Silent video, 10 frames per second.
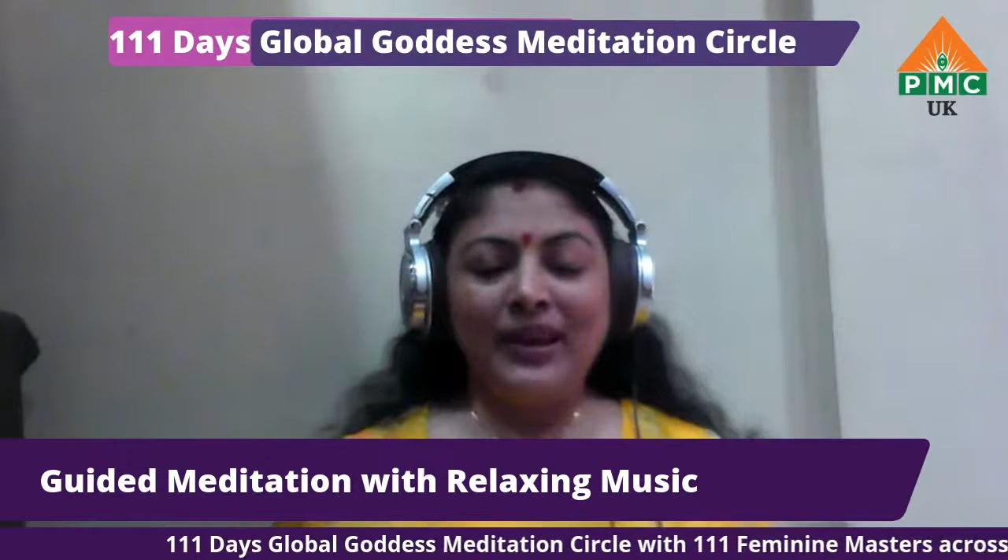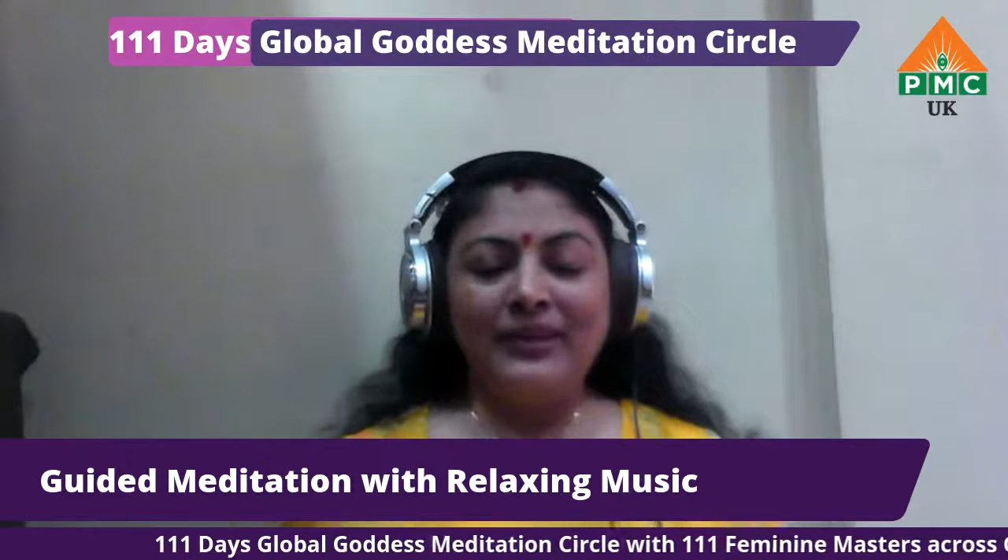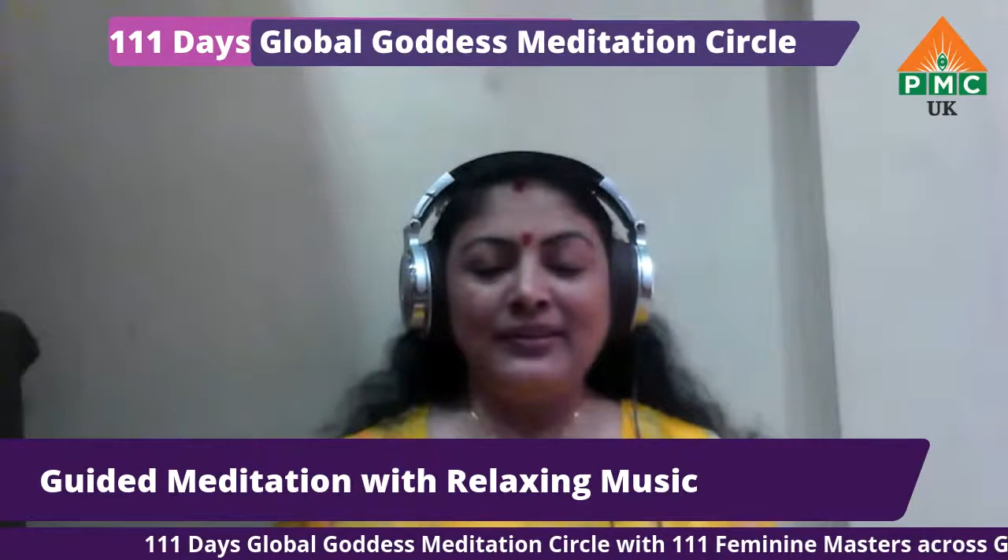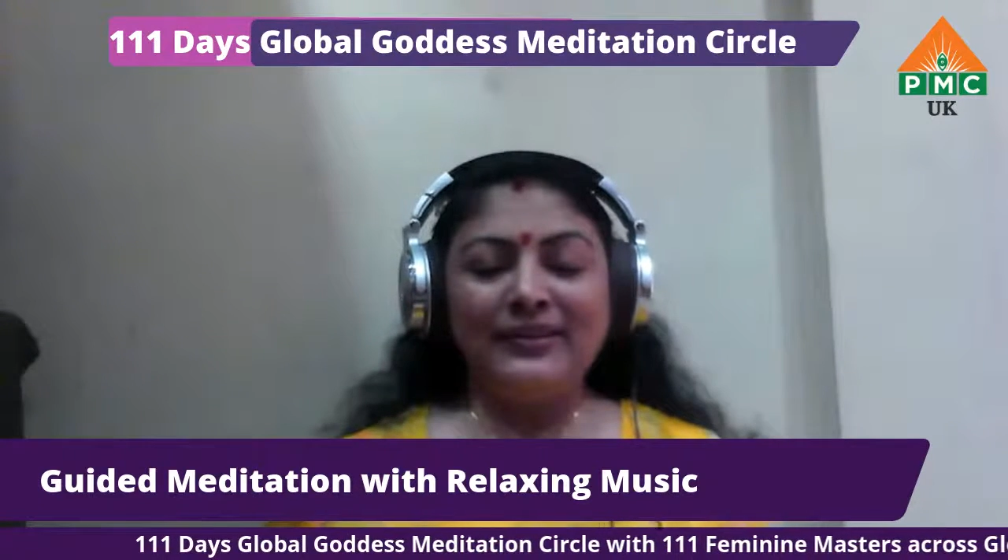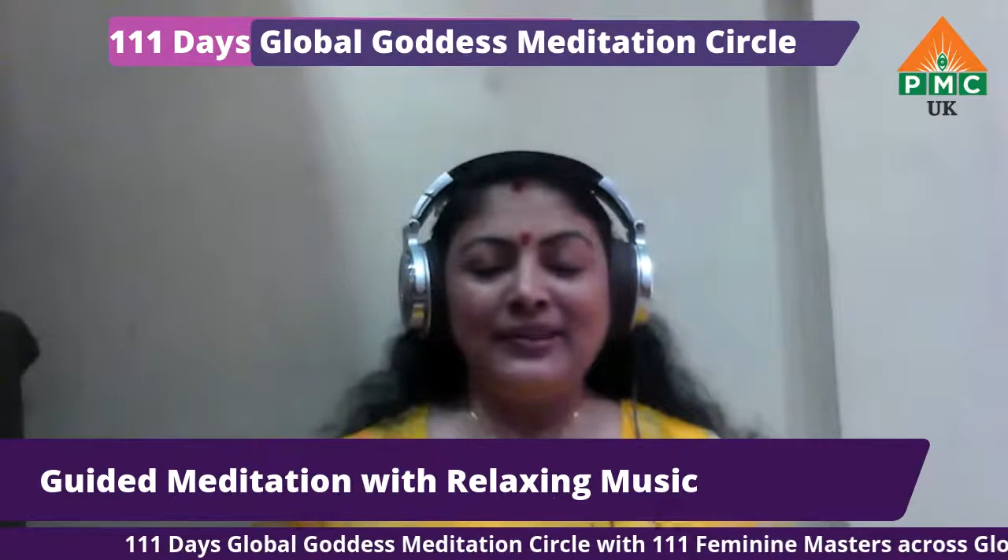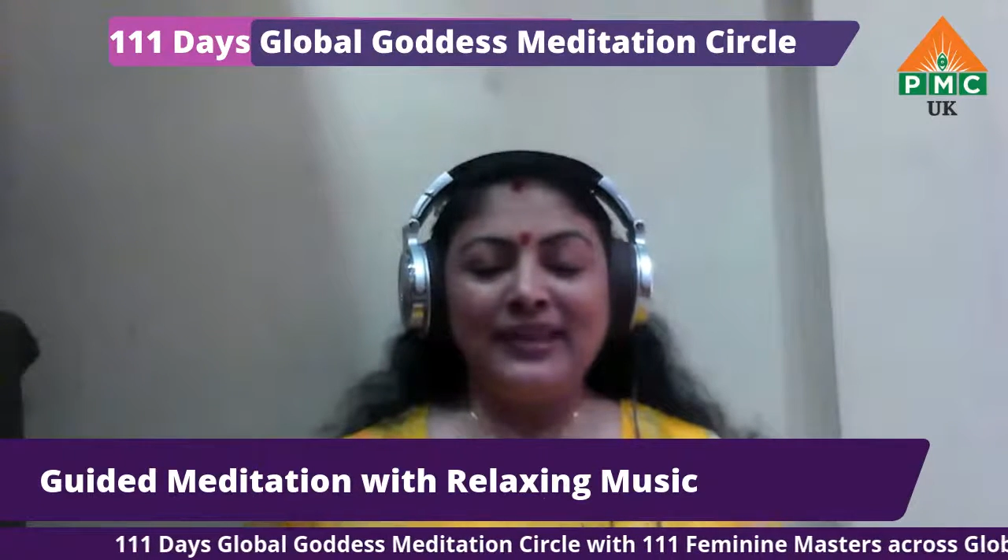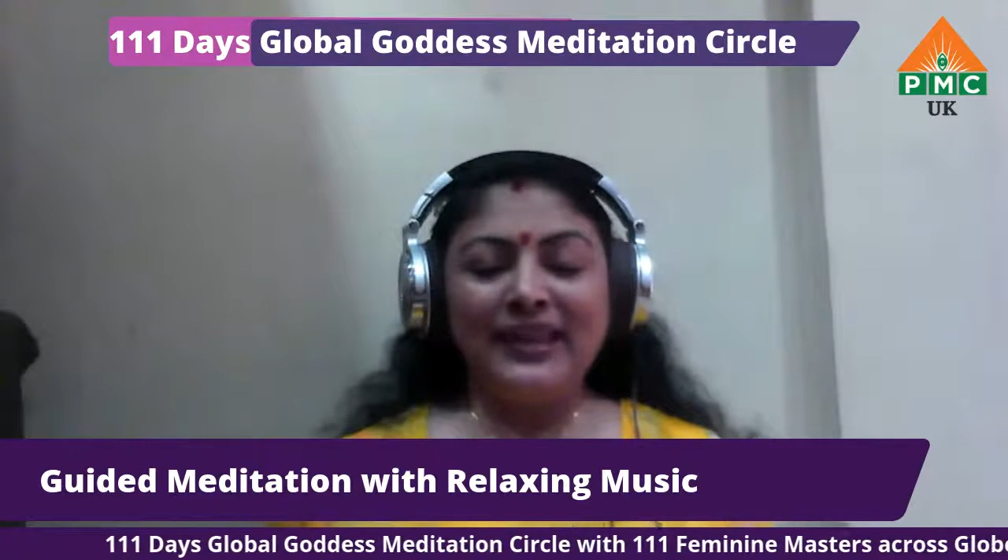and